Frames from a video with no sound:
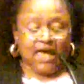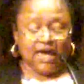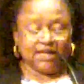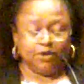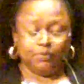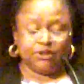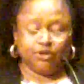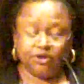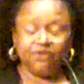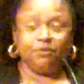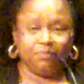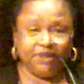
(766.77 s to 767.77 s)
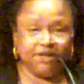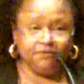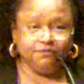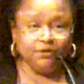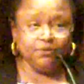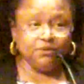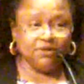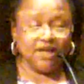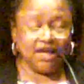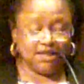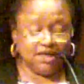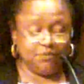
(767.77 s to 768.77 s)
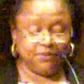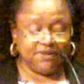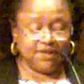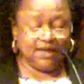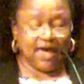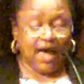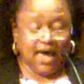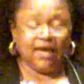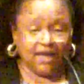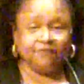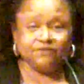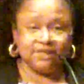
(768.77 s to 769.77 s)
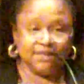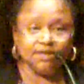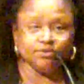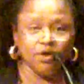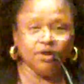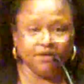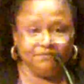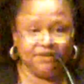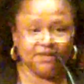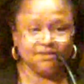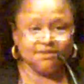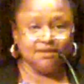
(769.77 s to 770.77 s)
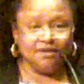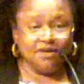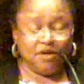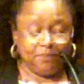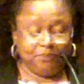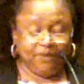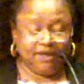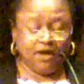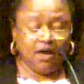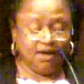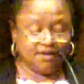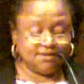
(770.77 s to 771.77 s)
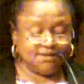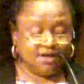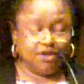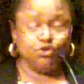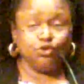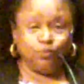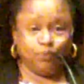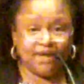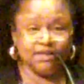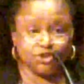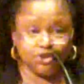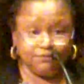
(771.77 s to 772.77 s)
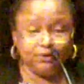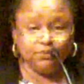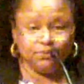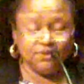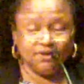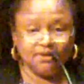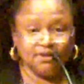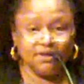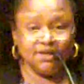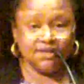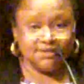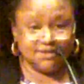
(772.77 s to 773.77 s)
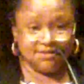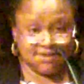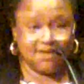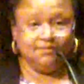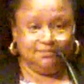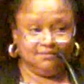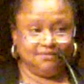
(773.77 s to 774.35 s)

and he would look at the plate of food, and he would think, I have to eat all of this, because to waste food is a sin.